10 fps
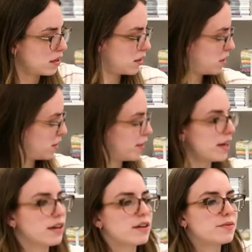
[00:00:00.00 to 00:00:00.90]
There we
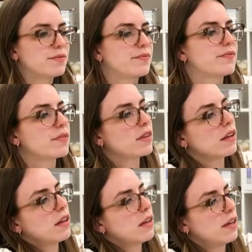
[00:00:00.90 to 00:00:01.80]
go.
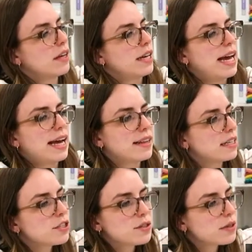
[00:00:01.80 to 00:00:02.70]
It had like
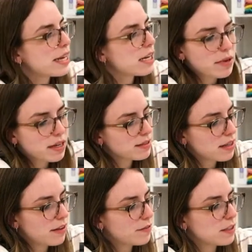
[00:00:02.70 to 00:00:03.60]
two ladybugs
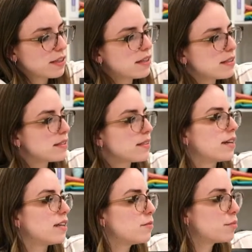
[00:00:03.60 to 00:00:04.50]
left and then it
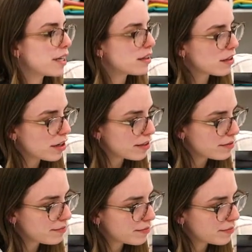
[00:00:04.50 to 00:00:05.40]
decided to break the thread.
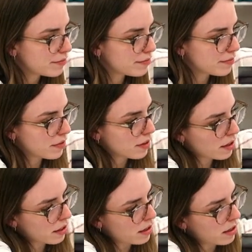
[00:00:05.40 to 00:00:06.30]

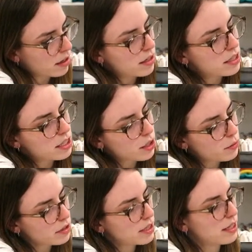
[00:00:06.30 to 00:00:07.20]
So
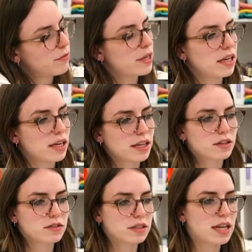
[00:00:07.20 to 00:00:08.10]
we'll see if we can get
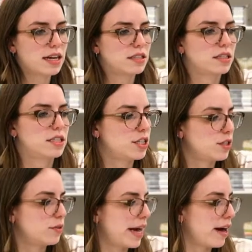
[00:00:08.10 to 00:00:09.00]
those last
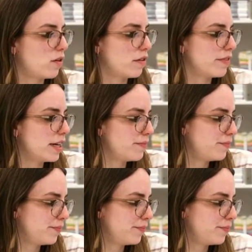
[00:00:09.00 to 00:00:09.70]
two out of it.